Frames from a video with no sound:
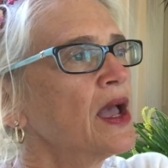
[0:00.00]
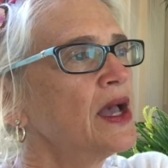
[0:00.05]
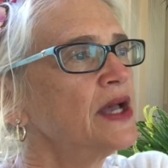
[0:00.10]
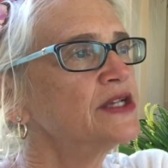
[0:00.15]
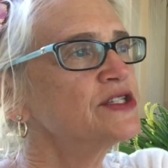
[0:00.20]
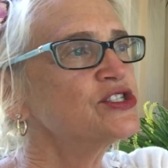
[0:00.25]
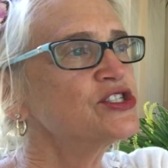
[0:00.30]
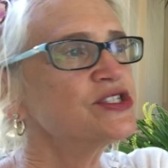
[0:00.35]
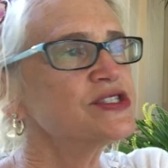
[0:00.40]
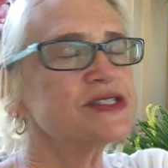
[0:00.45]

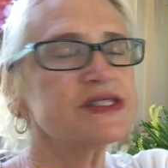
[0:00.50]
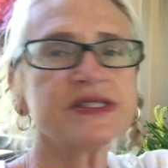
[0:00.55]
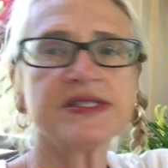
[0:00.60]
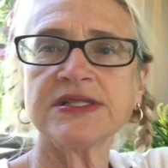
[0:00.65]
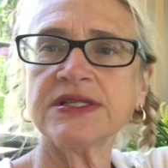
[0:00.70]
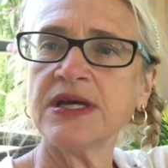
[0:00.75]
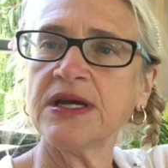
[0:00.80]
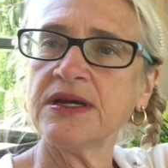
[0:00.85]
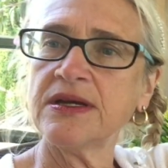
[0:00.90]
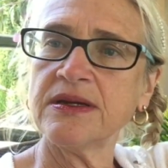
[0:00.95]
and just
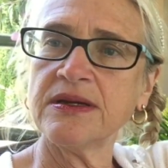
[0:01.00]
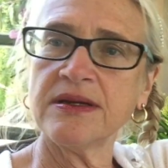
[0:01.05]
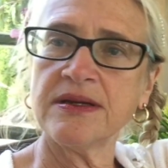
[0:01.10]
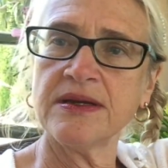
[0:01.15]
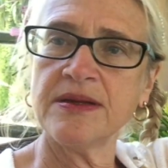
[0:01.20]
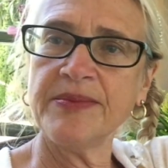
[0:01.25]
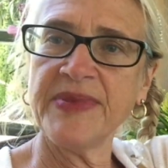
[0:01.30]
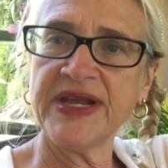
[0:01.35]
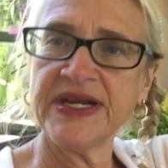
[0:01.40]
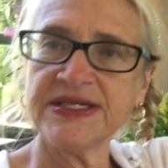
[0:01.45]

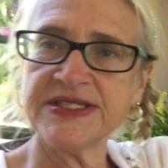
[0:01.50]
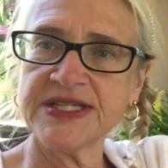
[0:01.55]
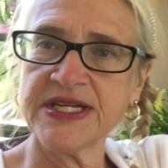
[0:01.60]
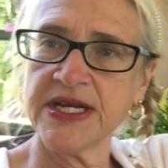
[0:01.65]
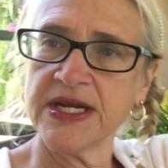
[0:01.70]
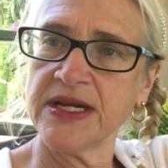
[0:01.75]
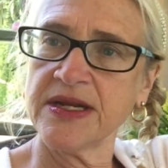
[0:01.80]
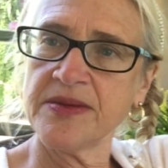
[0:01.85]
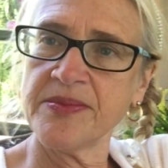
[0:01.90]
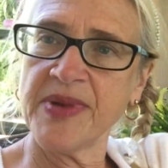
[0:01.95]

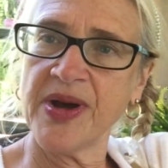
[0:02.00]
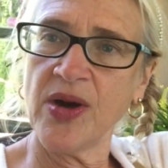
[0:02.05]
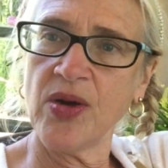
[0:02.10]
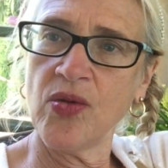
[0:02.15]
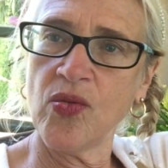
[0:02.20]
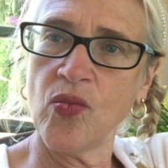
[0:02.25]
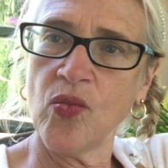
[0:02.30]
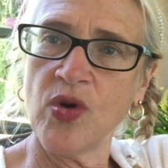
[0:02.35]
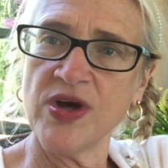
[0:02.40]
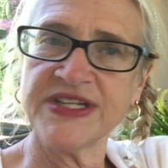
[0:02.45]
meditating
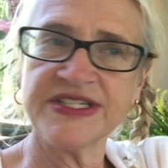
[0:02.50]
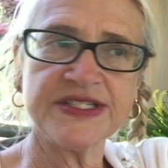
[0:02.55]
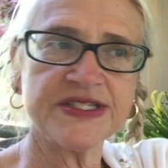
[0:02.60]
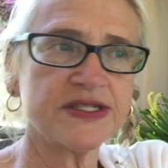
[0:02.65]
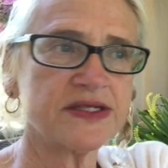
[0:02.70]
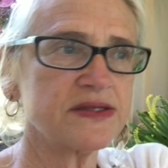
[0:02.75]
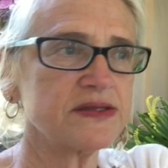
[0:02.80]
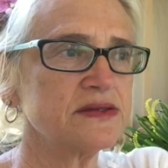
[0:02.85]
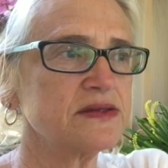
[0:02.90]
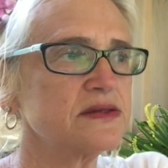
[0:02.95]
about
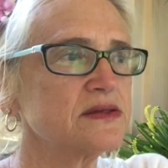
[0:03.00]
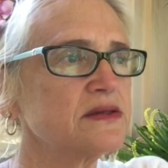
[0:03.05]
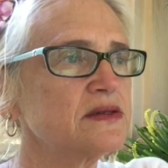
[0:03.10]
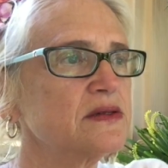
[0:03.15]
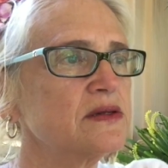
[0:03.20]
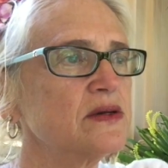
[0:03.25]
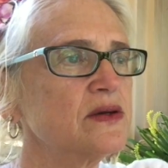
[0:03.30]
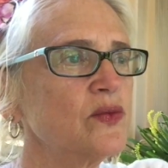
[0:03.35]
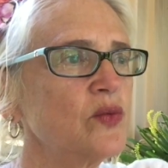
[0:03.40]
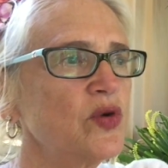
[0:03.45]
what
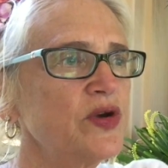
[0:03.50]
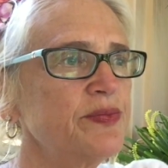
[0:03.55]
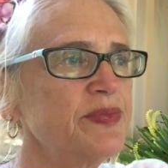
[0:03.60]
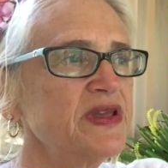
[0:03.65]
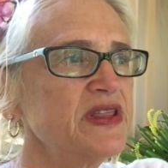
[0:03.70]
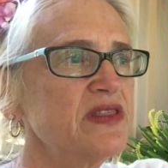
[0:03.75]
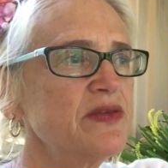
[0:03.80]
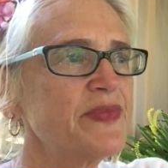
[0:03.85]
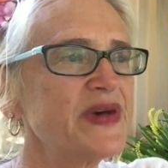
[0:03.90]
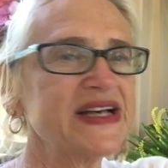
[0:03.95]
would be
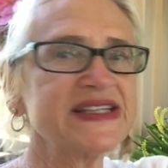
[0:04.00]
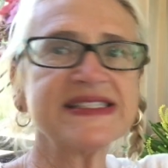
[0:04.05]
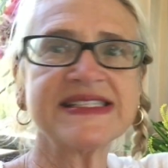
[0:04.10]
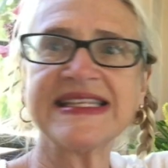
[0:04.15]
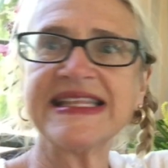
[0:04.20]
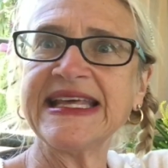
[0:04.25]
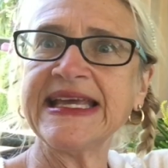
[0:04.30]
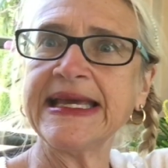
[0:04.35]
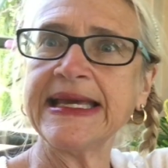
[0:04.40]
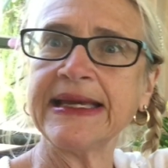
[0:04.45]
the best
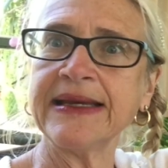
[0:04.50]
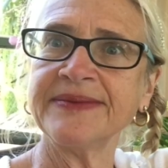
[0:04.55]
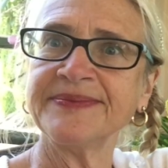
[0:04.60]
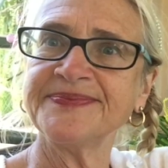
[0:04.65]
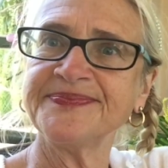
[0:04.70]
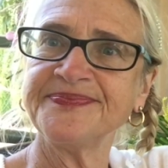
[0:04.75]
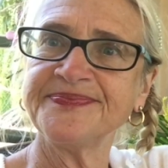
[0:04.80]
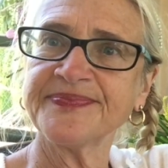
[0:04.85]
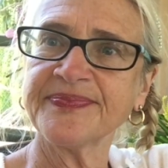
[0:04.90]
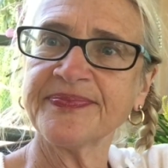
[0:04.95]
thing
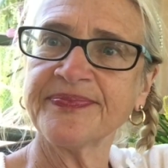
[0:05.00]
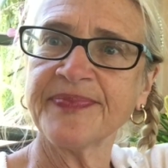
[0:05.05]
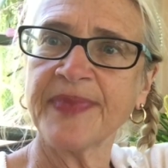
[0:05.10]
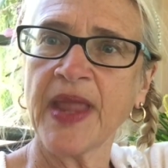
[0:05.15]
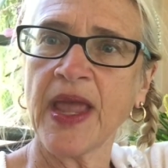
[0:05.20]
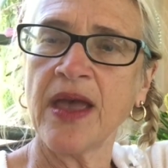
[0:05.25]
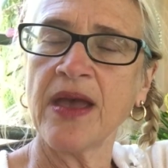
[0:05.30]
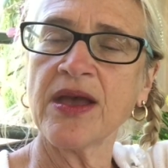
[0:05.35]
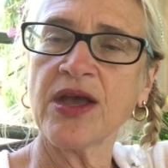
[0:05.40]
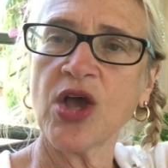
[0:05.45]

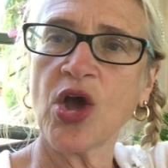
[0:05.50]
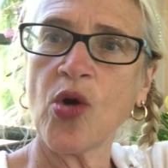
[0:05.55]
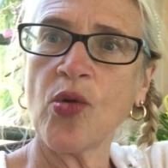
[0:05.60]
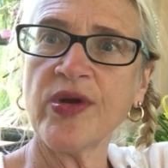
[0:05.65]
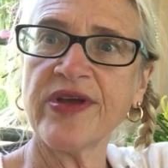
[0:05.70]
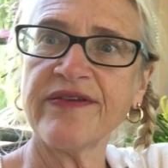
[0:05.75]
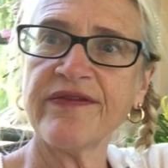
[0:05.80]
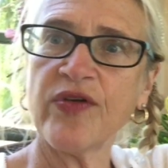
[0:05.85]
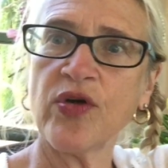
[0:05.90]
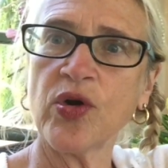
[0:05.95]

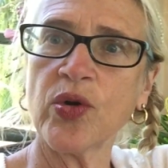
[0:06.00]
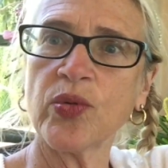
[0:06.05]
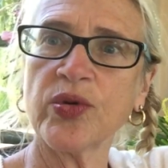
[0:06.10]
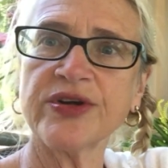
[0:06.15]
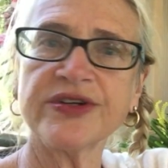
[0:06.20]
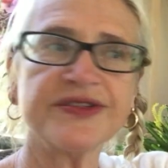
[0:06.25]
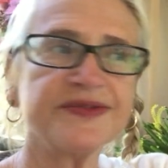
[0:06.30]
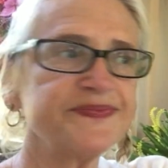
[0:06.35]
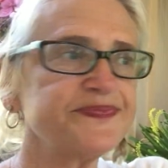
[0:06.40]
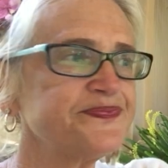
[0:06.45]
going
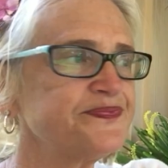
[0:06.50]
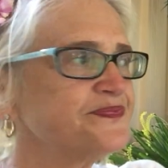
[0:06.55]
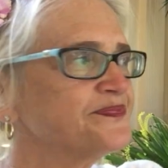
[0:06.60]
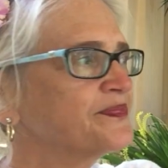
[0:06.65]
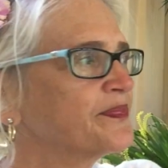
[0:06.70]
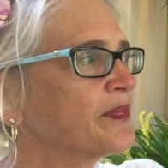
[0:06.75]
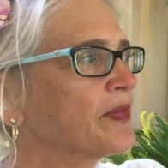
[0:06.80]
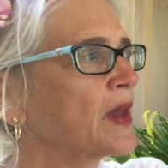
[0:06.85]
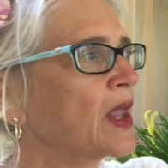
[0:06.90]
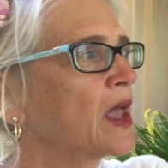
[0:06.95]
forward.
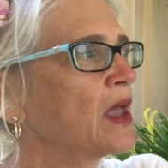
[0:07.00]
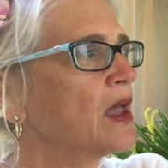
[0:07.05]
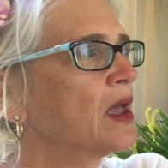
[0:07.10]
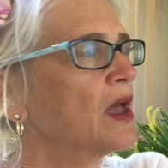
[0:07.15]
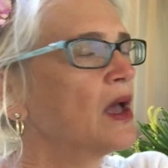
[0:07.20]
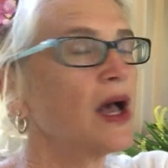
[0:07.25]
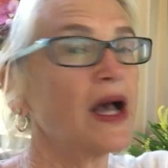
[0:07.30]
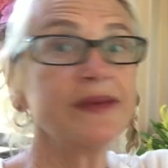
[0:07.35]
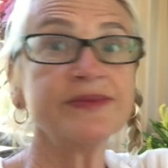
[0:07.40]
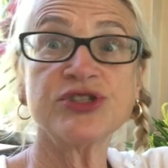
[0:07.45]

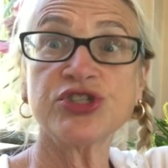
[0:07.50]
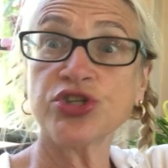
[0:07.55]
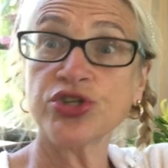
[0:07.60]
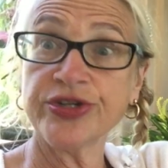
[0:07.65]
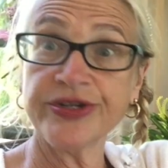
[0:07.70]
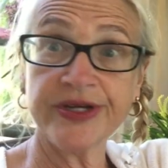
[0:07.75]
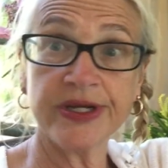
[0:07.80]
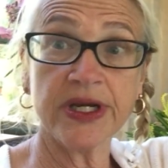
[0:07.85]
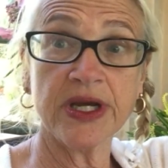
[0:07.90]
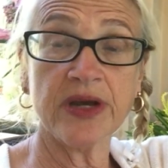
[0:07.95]
I'm sure
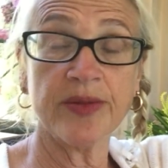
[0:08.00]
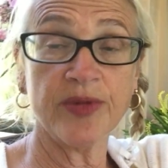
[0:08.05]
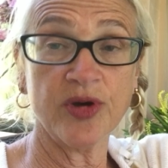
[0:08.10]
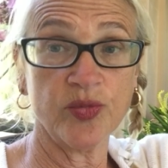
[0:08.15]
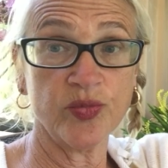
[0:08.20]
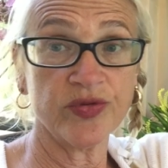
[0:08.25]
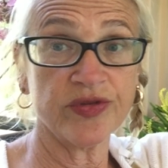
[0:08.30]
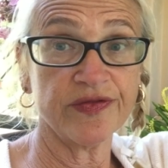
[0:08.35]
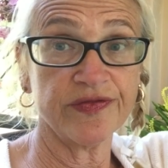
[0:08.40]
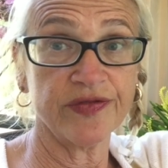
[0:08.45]
you can come up
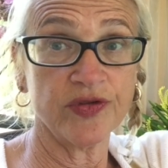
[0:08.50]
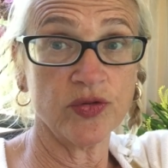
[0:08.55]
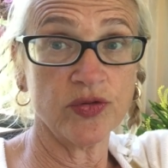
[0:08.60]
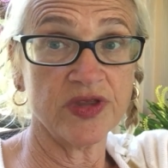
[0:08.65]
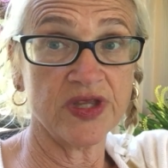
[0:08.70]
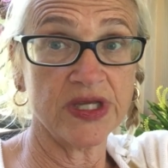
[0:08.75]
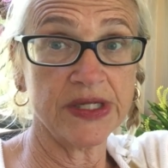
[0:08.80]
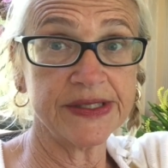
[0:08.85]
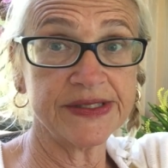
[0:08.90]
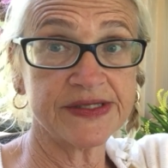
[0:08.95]
with a few
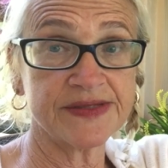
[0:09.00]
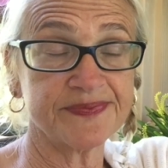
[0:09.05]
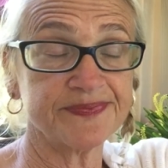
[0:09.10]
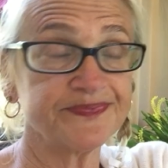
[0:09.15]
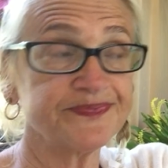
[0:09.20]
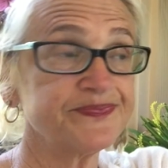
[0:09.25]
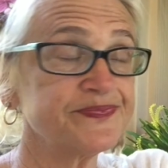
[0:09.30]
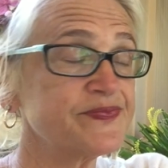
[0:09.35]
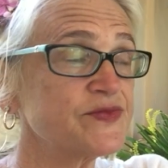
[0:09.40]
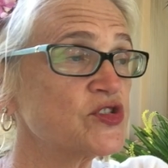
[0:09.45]
things.
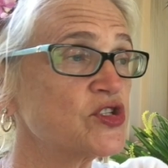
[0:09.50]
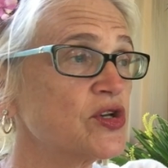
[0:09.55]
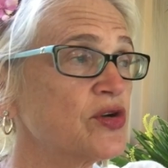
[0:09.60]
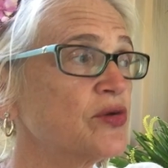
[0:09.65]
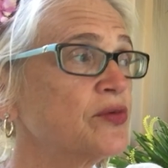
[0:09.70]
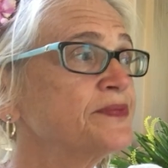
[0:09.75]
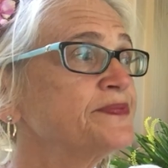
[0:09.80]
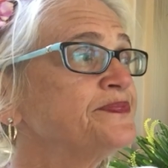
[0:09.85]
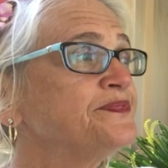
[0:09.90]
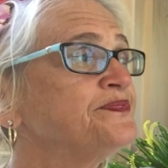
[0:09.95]
So